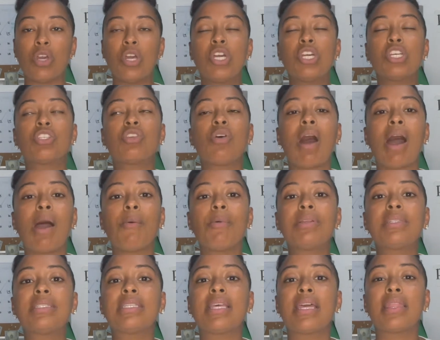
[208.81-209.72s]
So I would
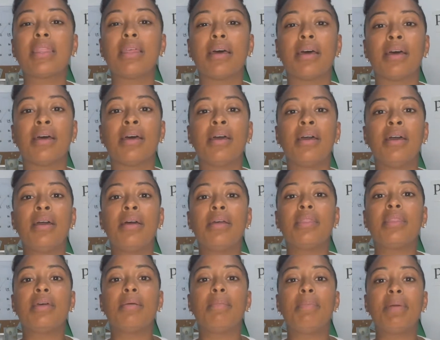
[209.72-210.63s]
say the
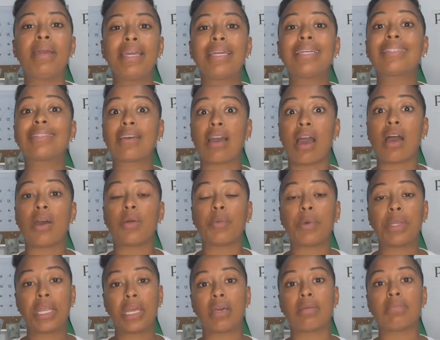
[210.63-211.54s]
biggest con when
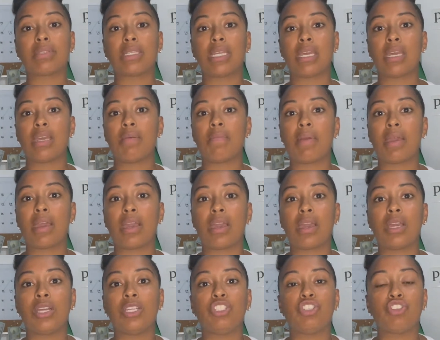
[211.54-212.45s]
it comes to eBay
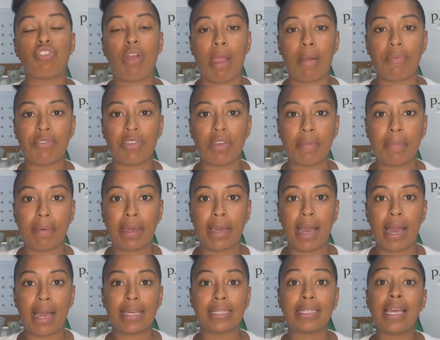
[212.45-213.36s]
dropshipping,
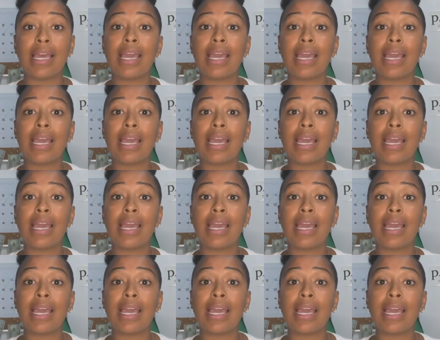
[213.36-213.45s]
guys,